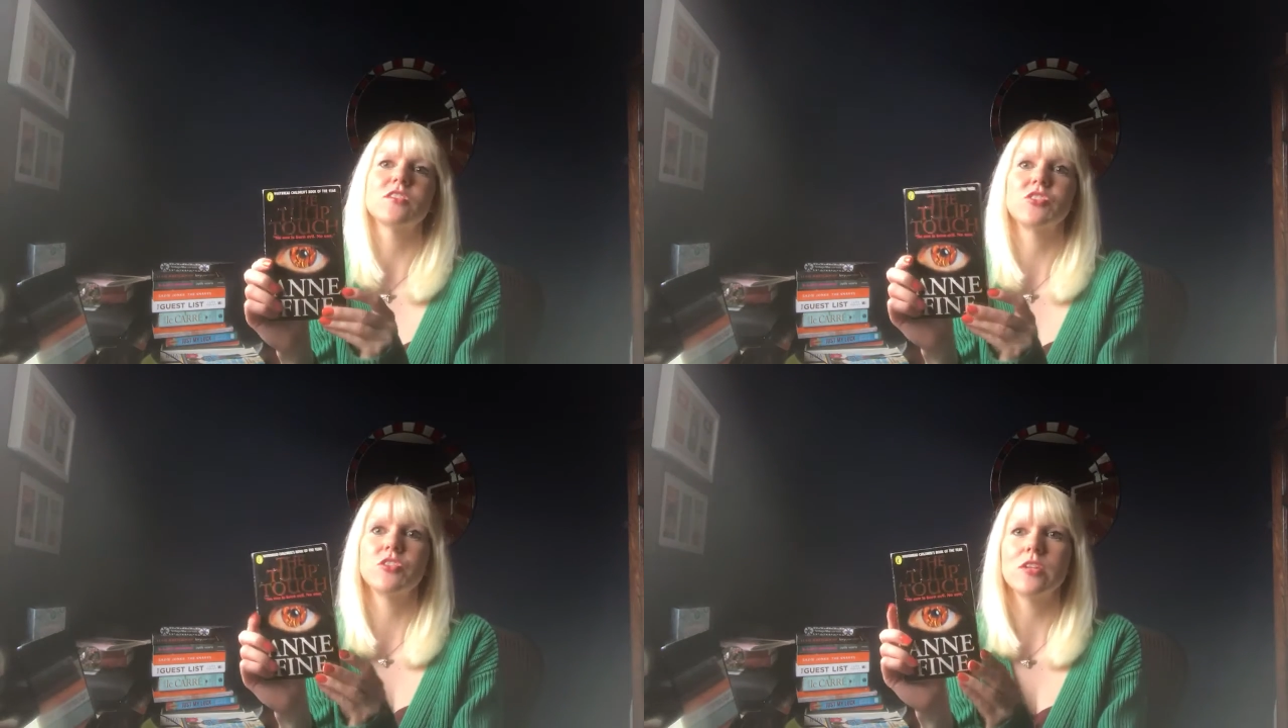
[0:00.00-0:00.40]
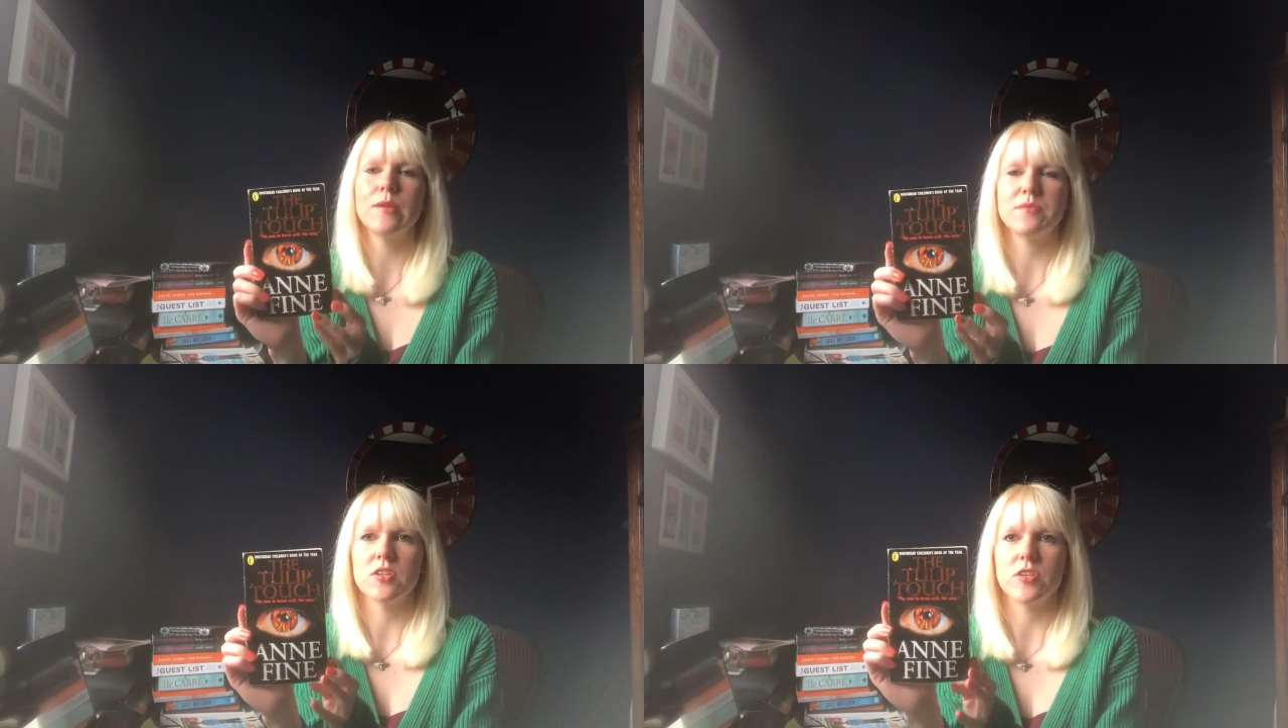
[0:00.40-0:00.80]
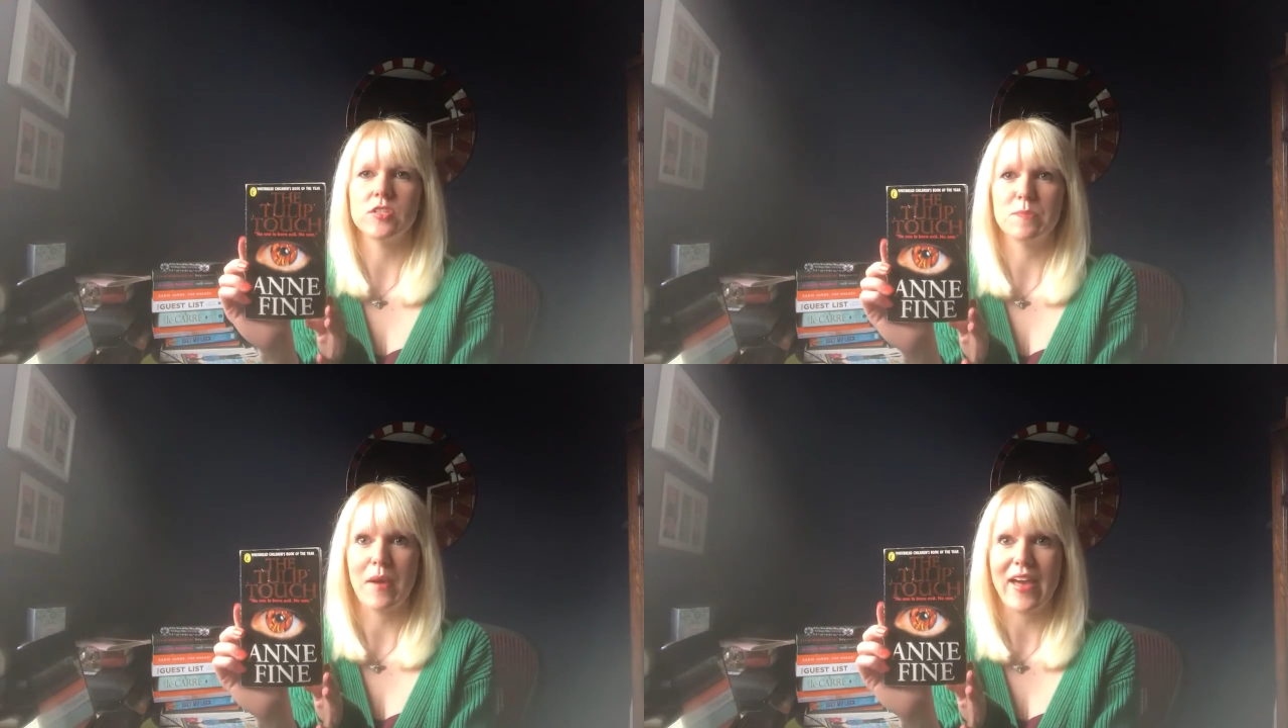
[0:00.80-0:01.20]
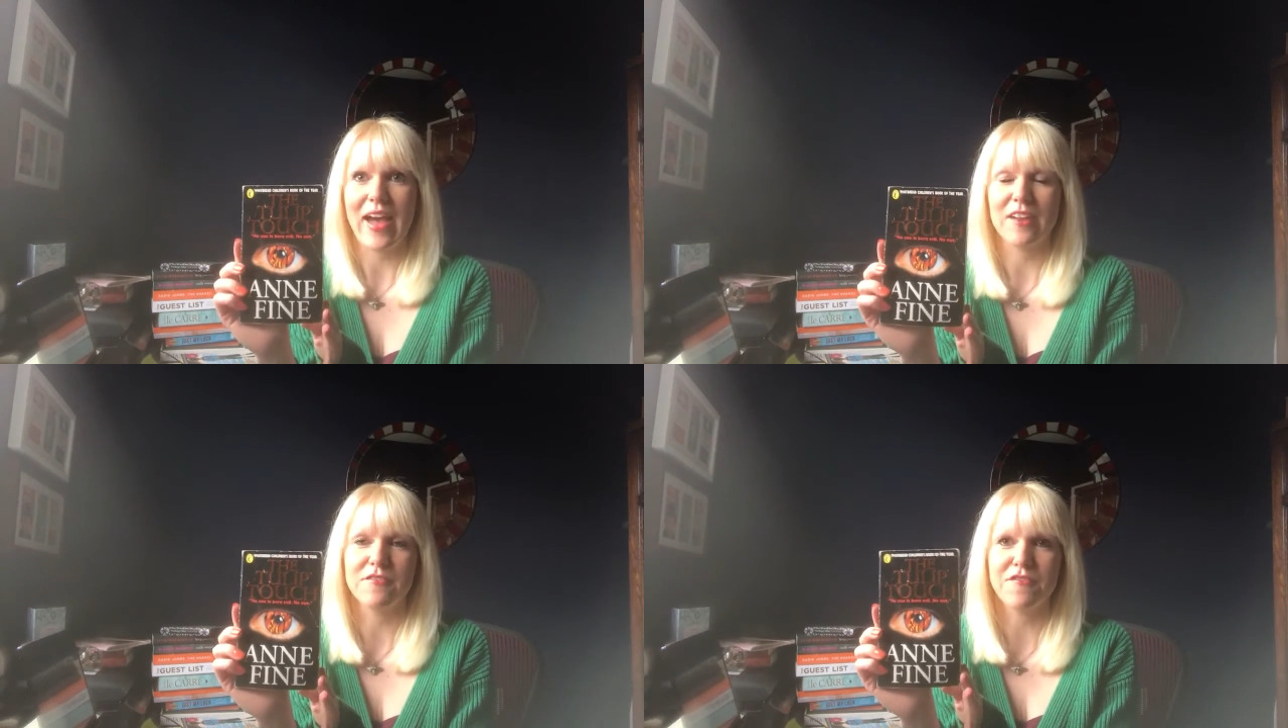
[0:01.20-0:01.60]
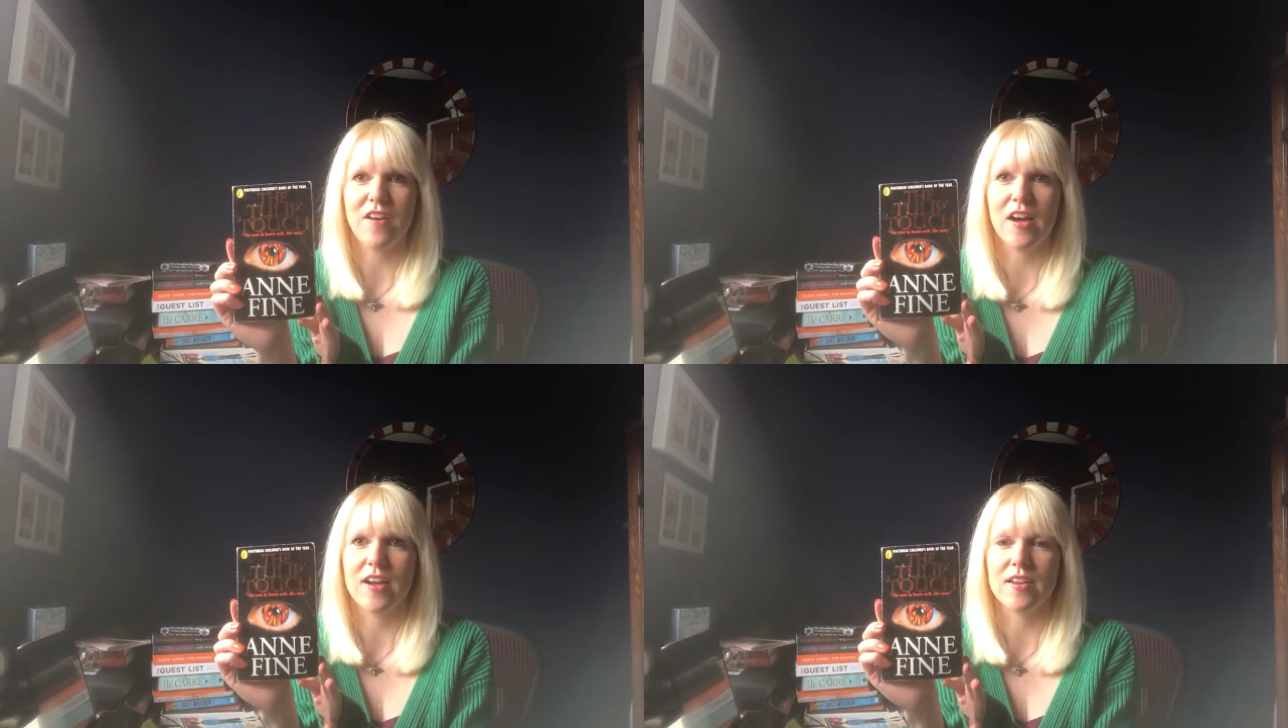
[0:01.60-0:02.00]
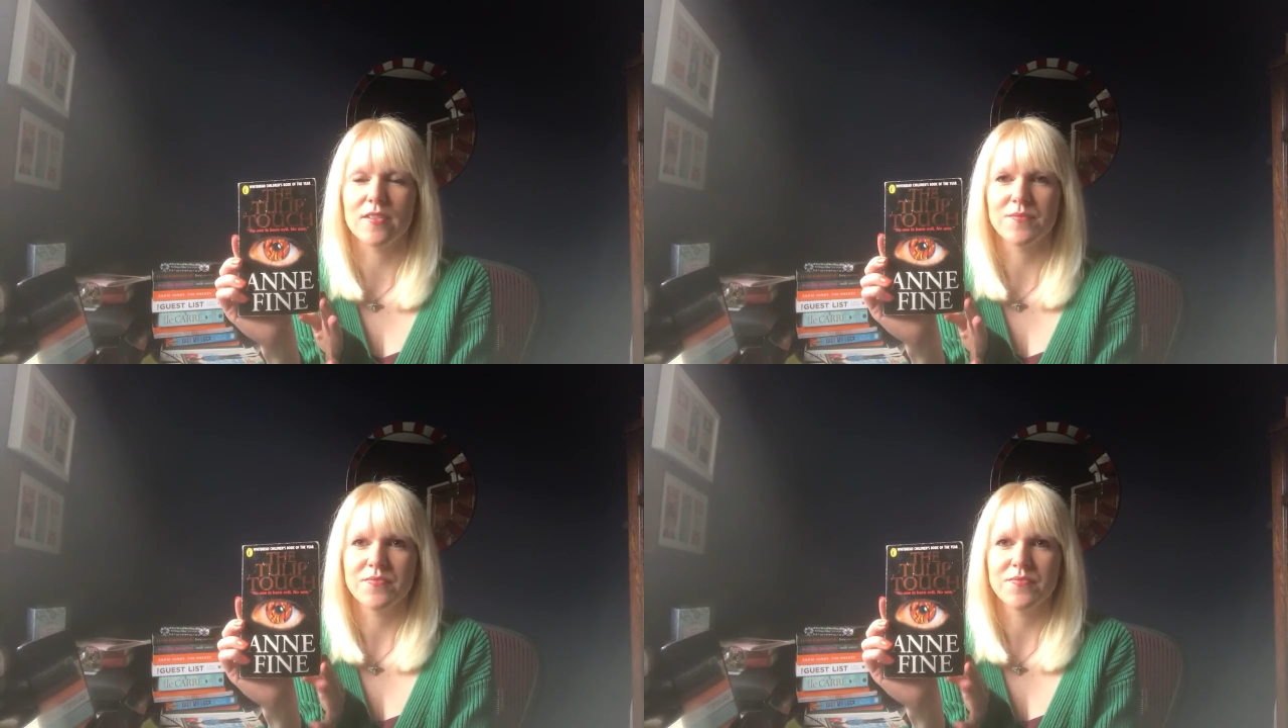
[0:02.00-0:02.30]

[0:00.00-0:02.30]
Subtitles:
The Tulip Touch by Anne Fine.